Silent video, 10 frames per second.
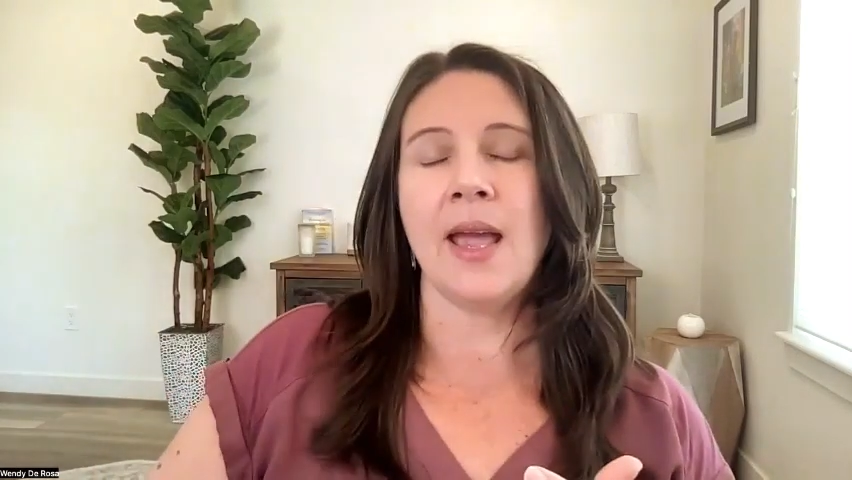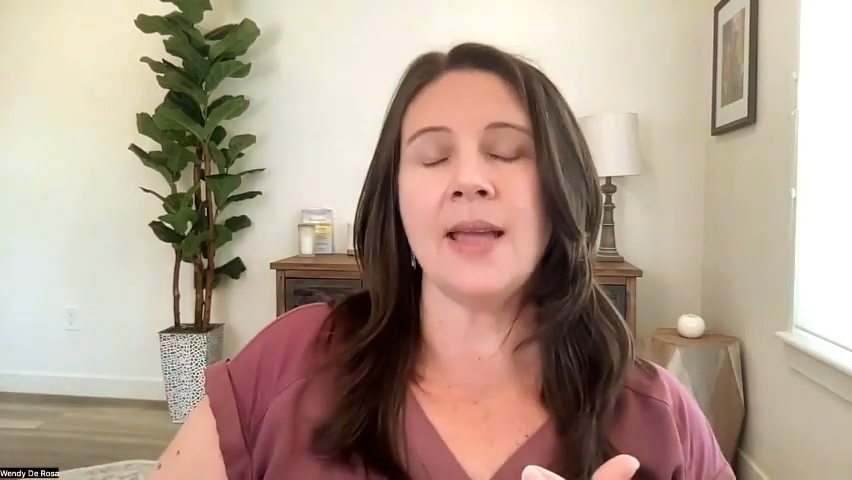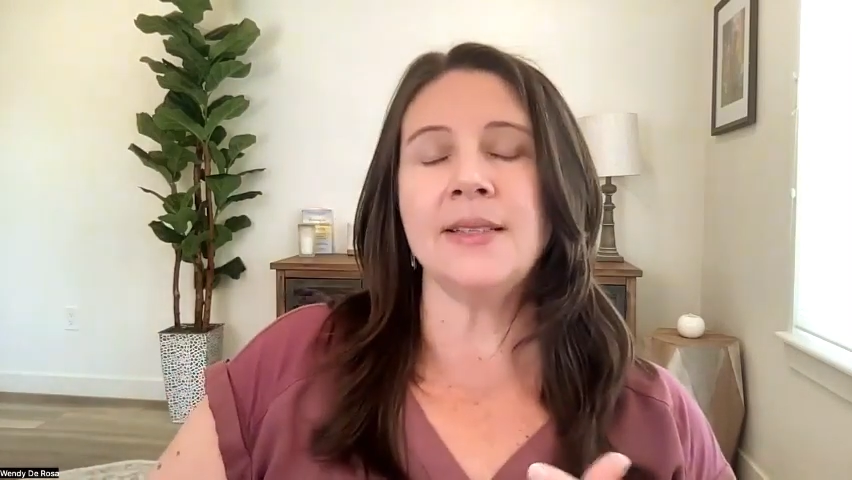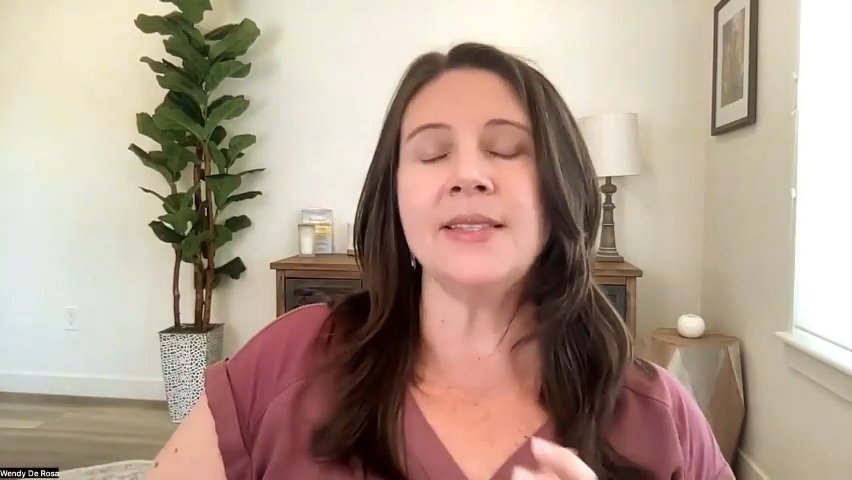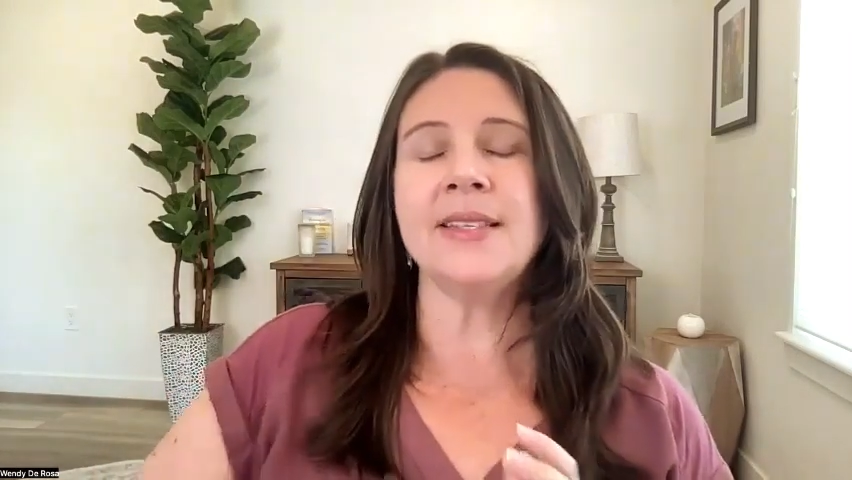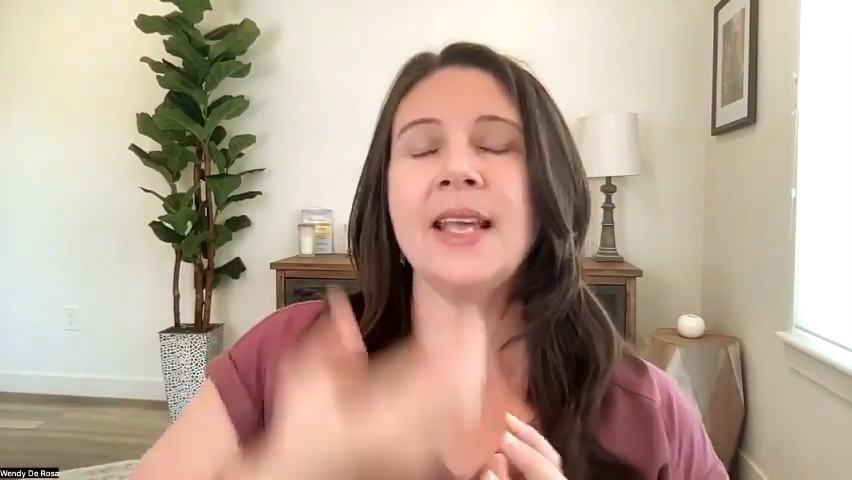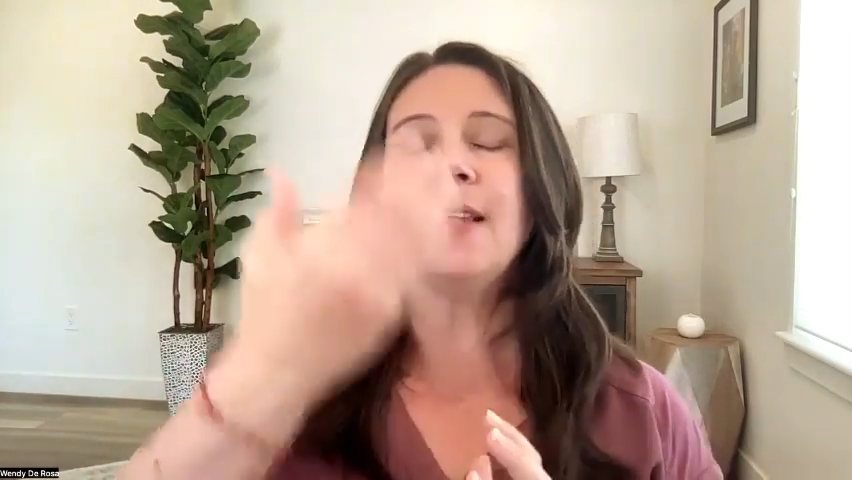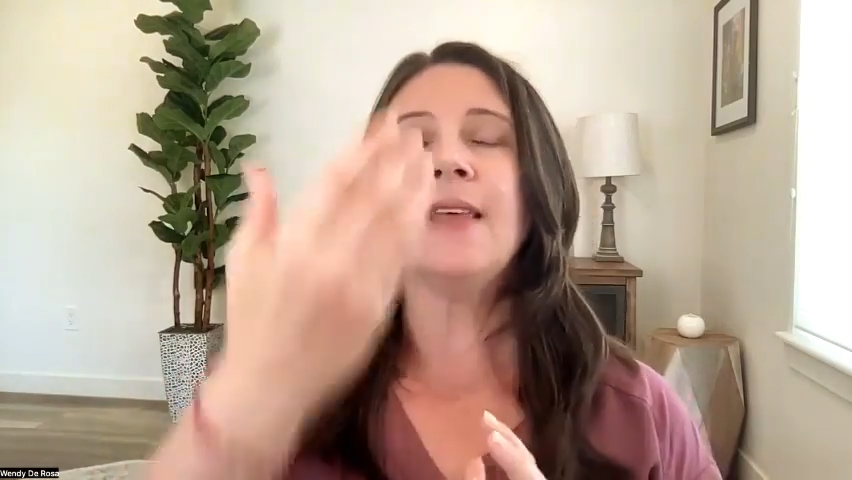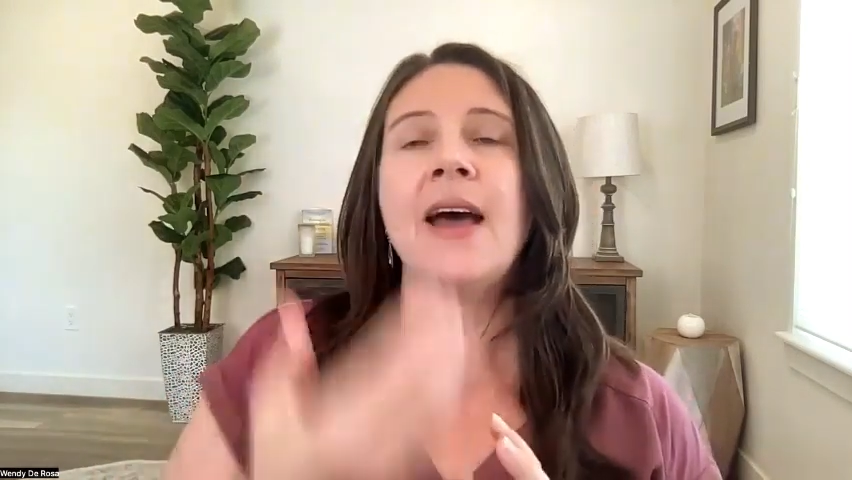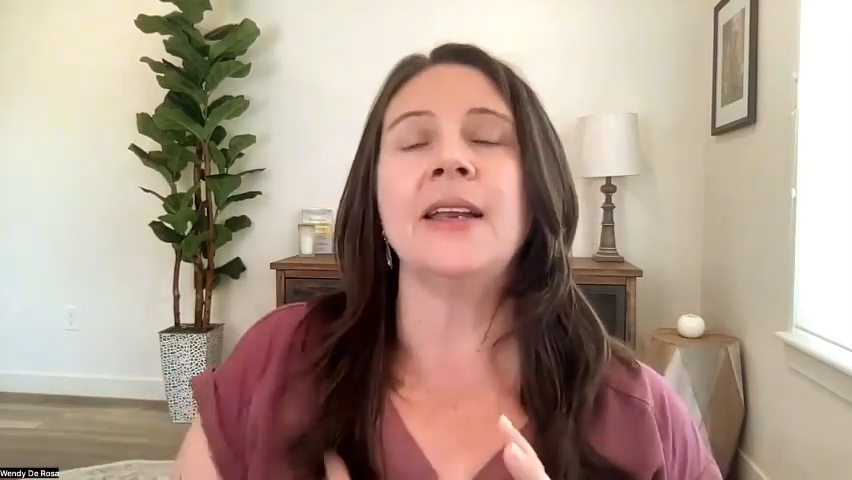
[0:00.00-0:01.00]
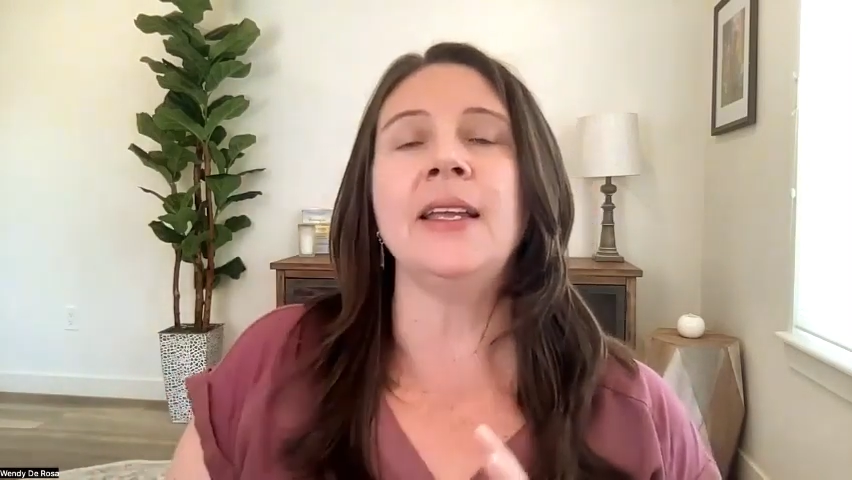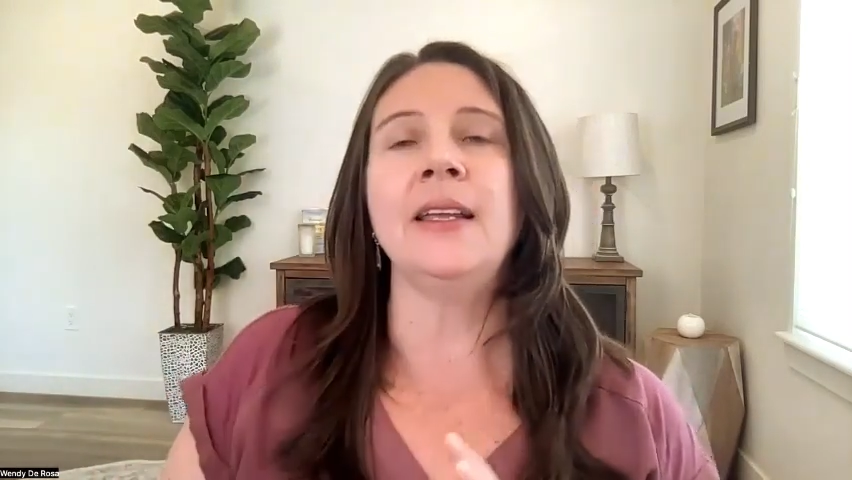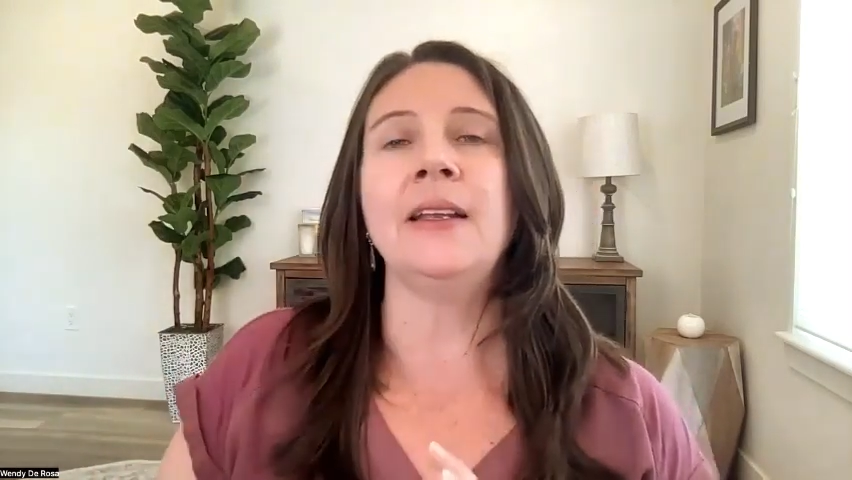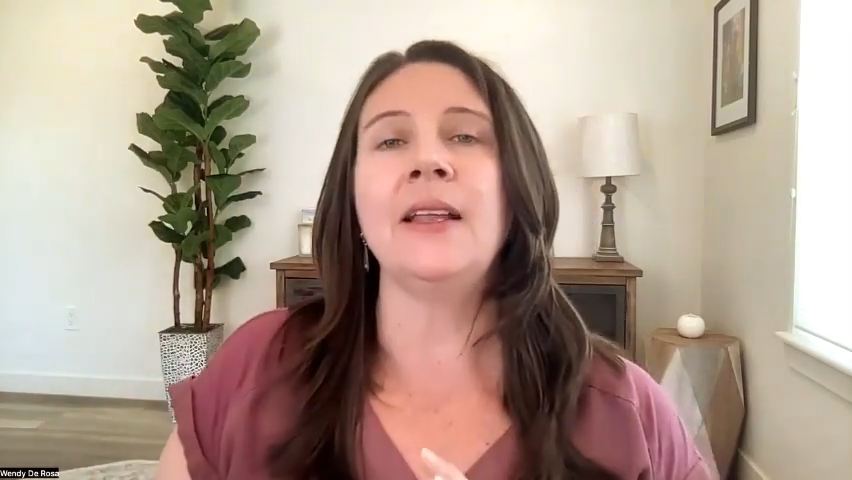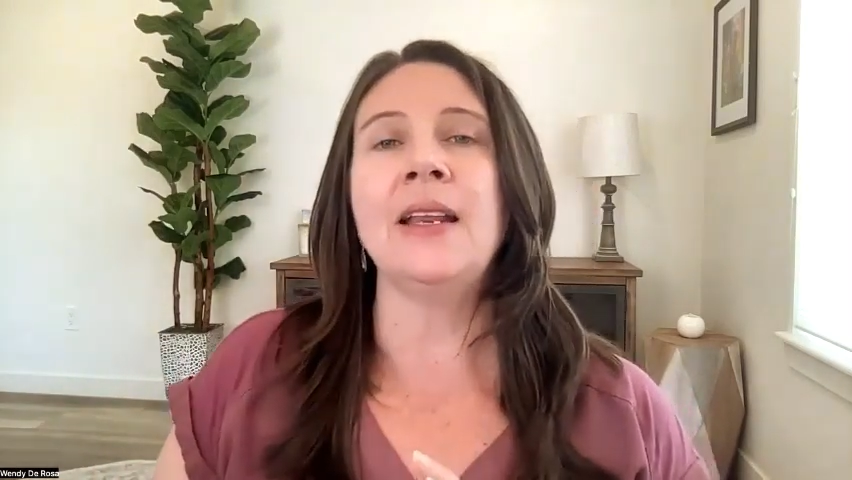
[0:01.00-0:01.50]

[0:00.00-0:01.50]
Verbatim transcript: and say that in